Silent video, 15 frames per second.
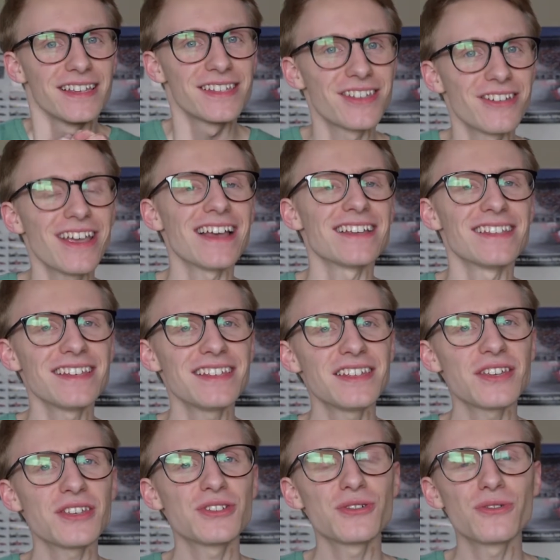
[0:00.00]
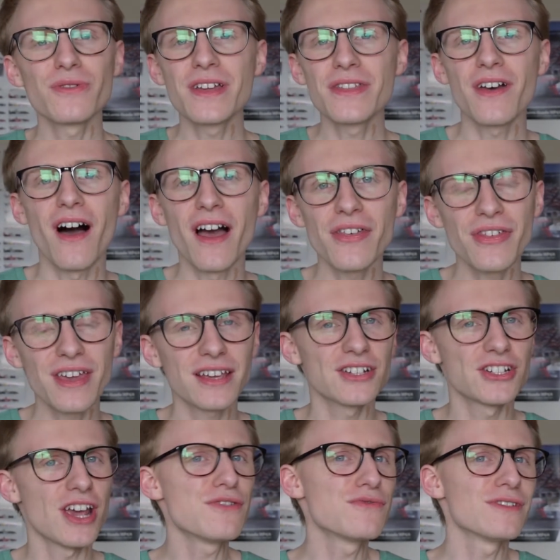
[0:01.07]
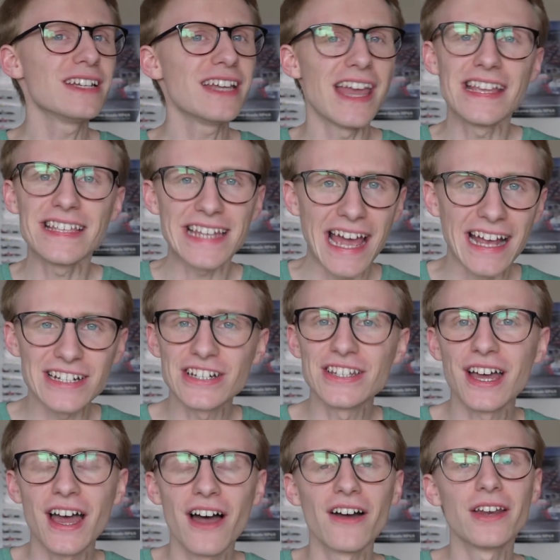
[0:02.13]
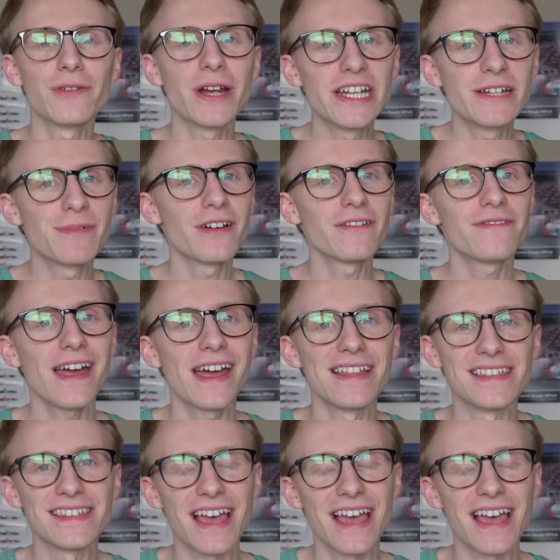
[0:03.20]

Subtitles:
So yes, this is a story that I think generally isn't actually that highly rated by fans,